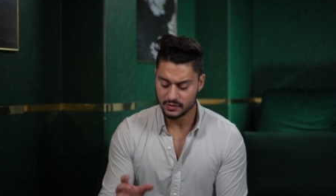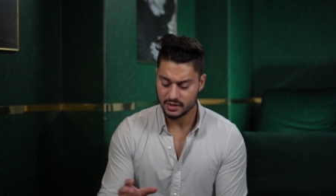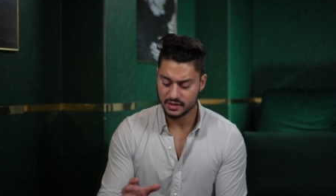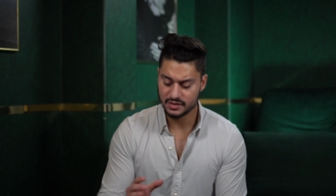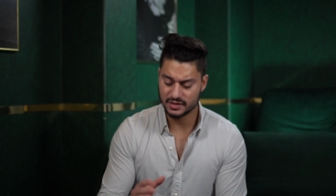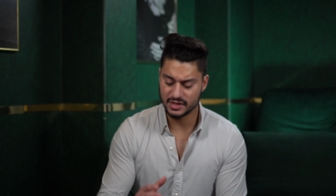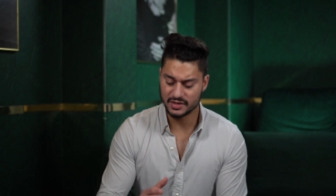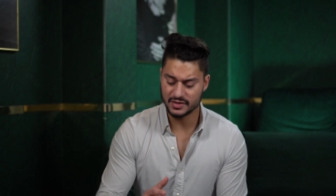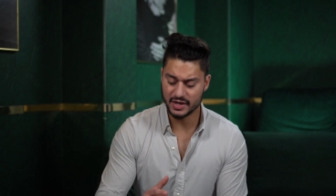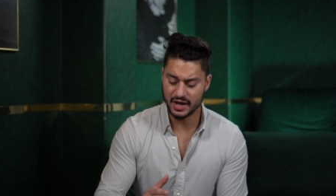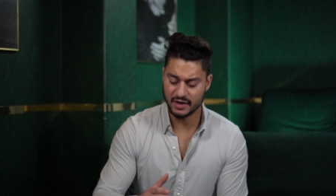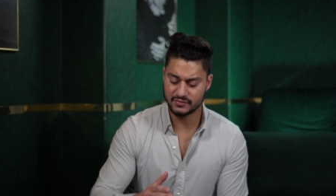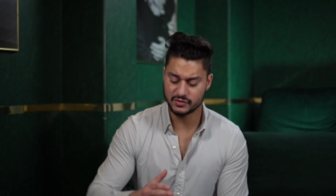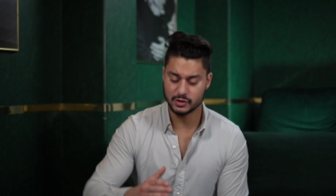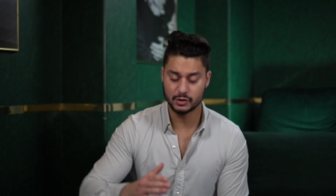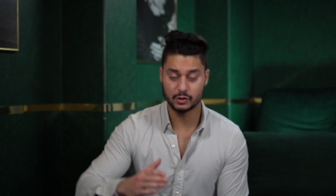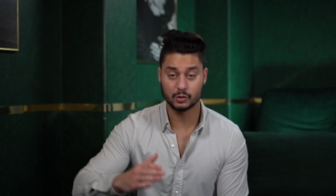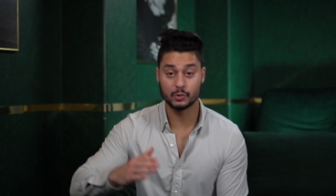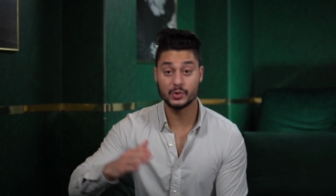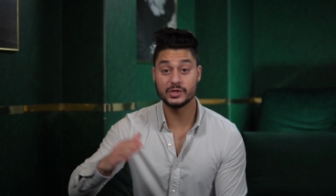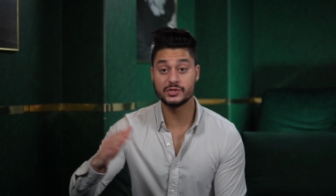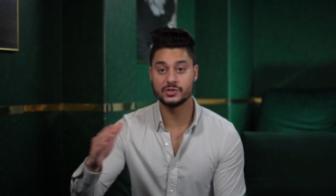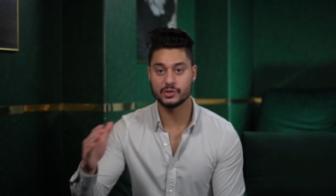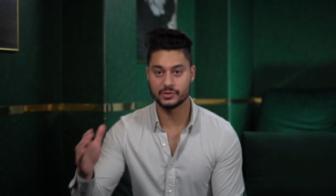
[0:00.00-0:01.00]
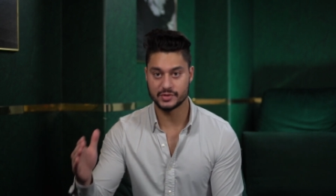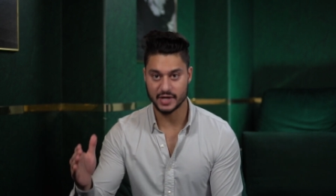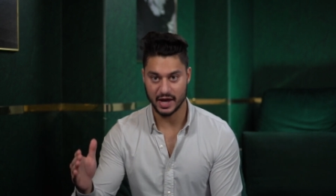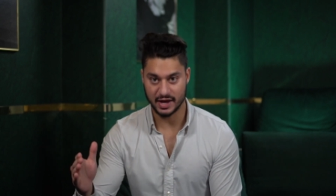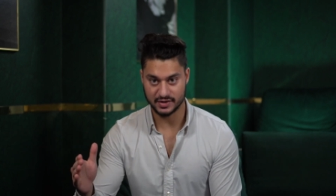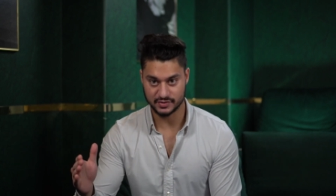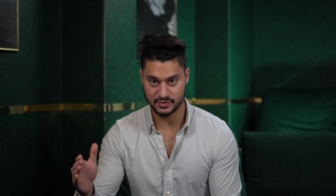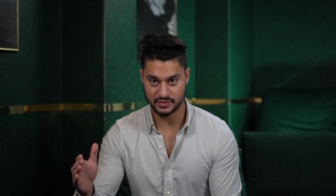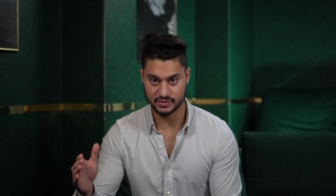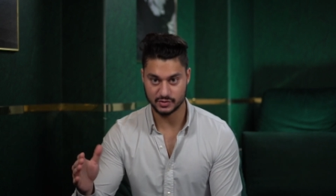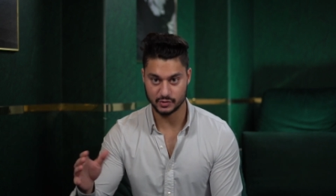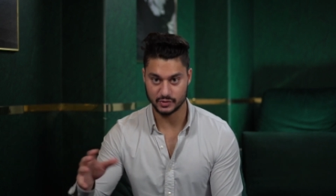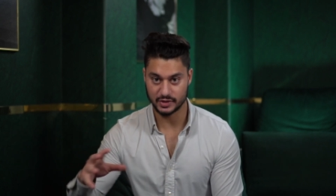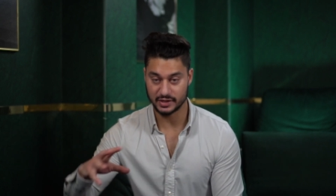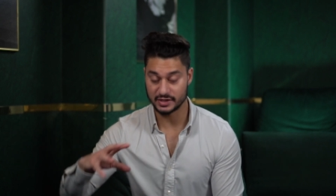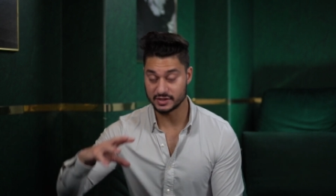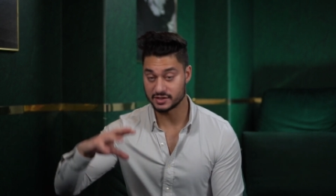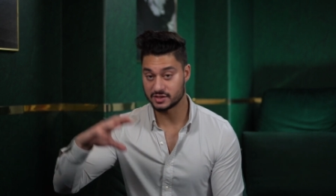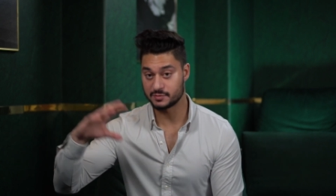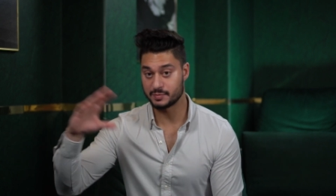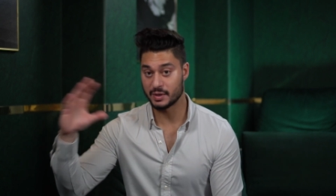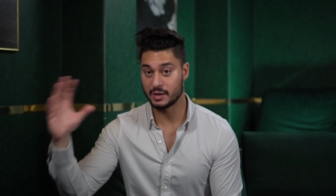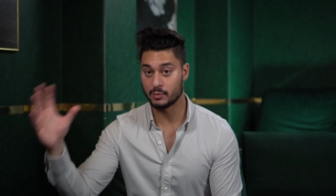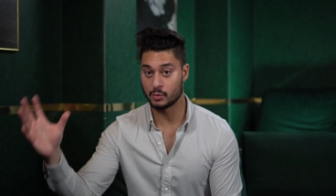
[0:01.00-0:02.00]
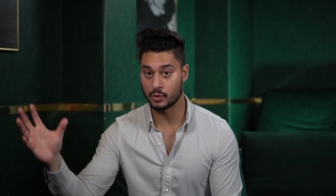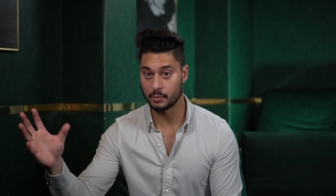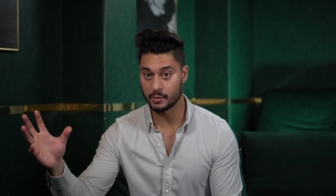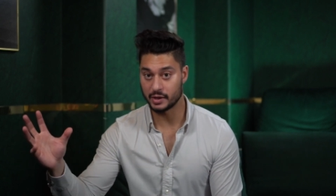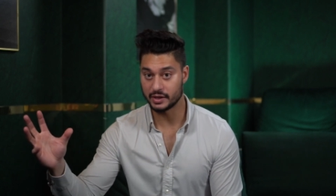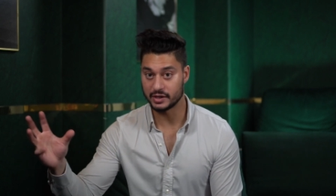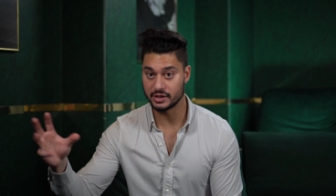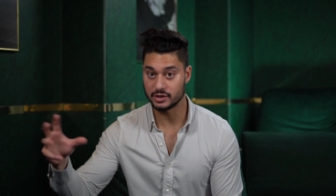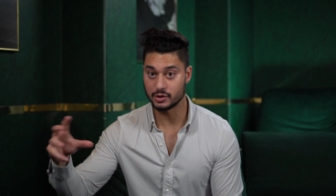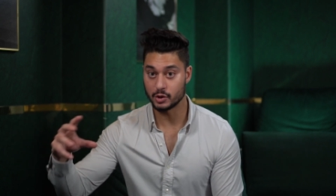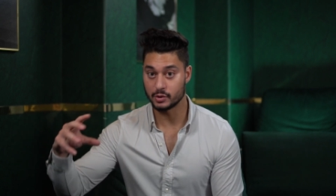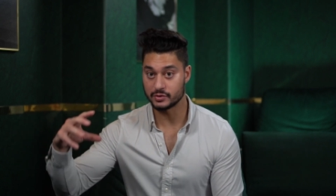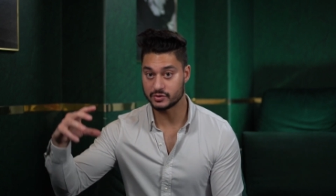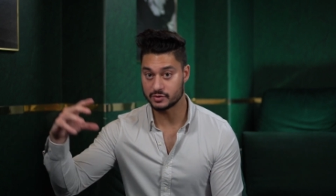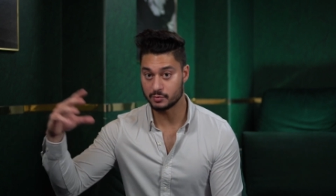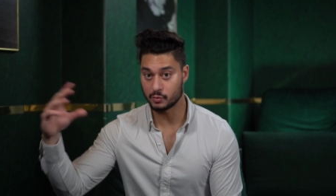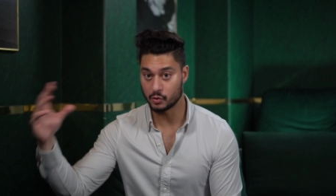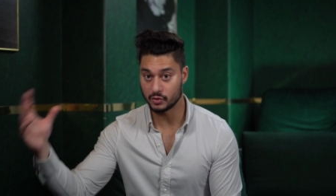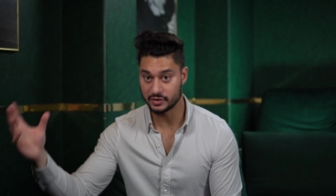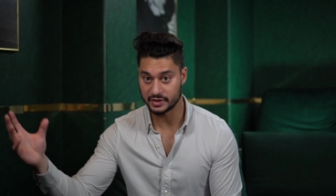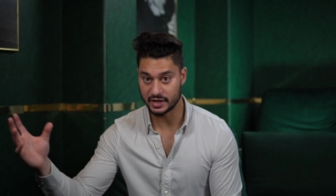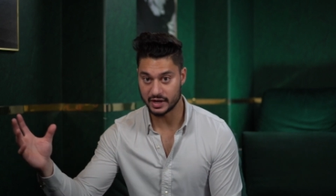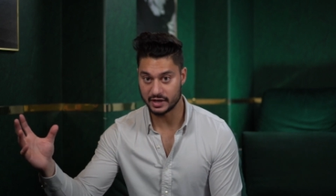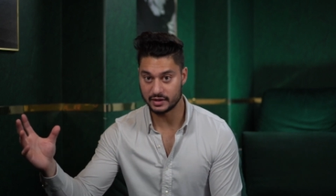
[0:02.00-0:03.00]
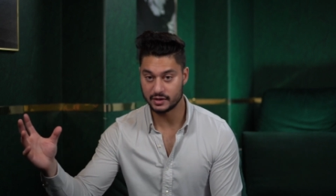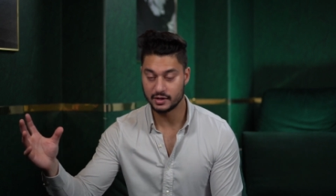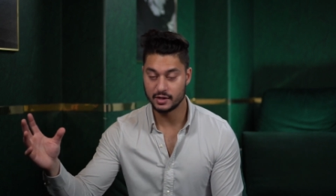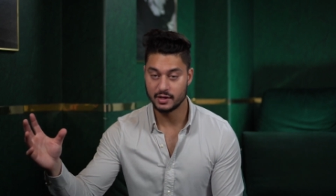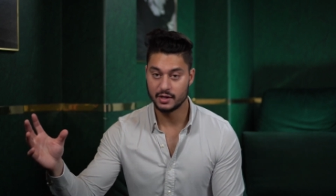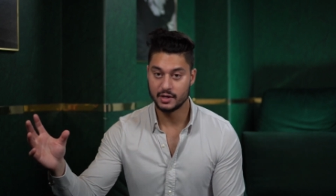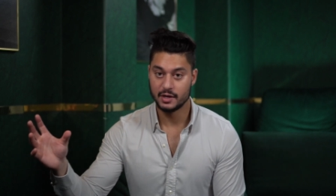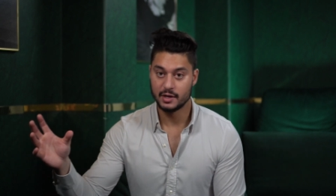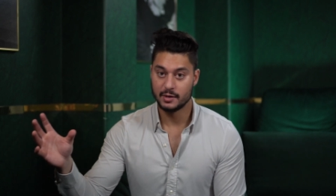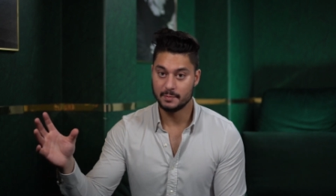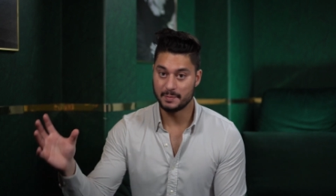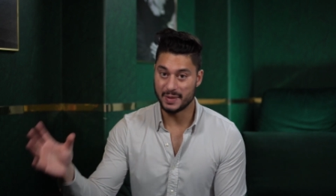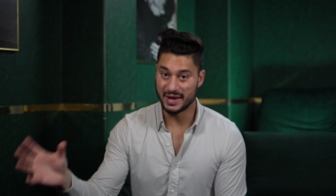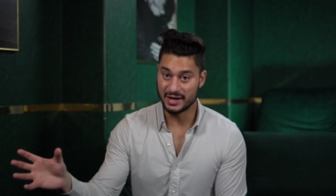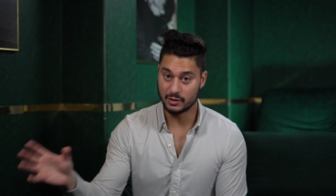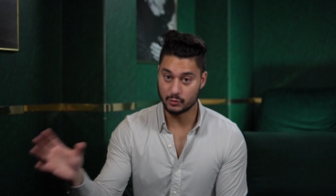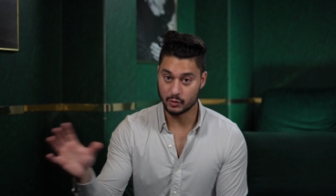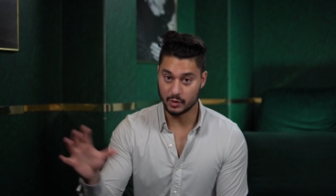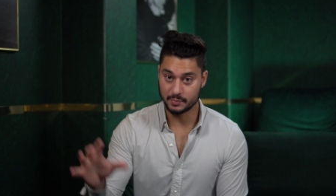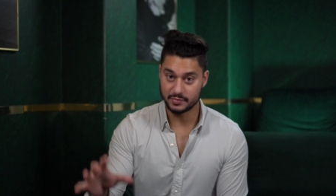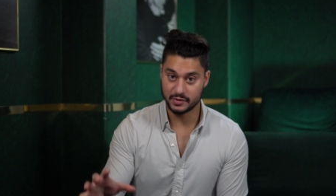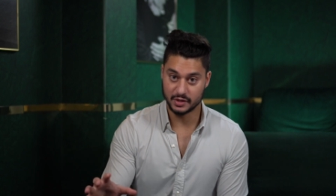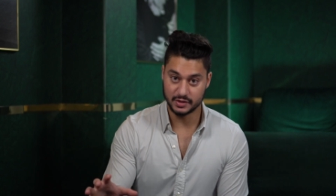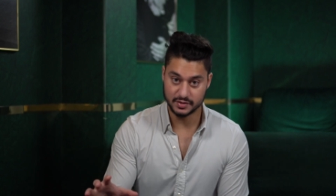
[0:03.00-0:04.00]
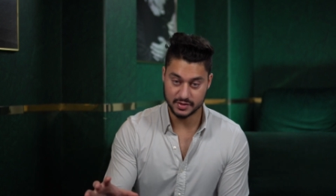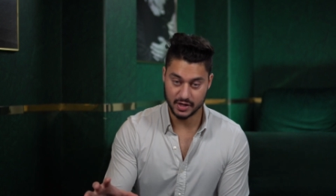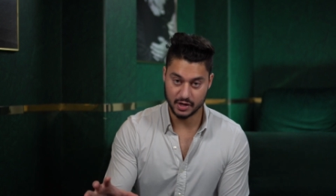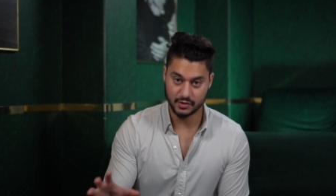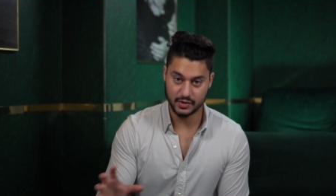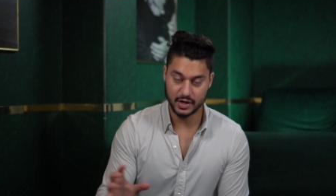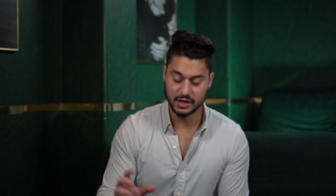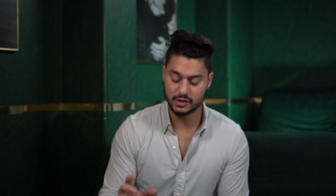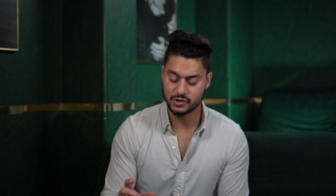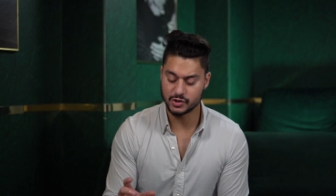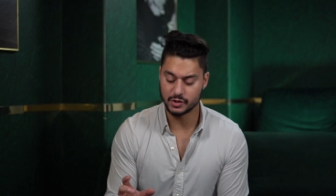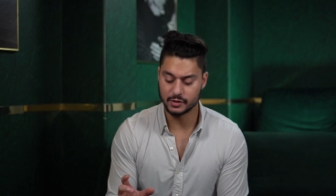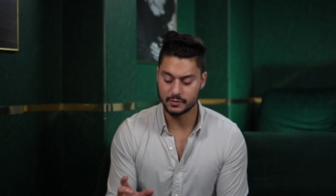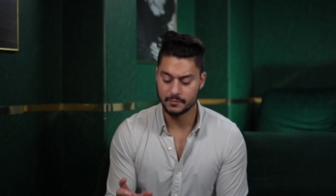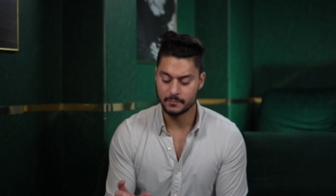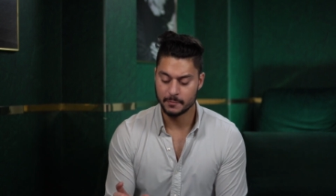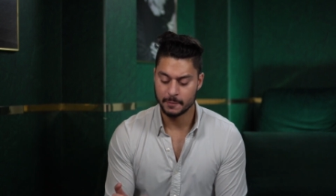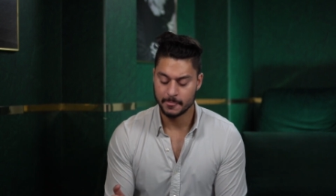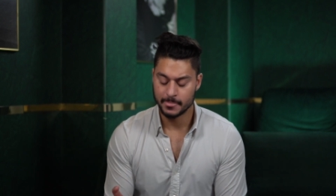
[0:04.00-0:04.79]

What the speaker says: Then they have to increase your taxes so they can spend more money, go into more debt, bankrupt the entire nation.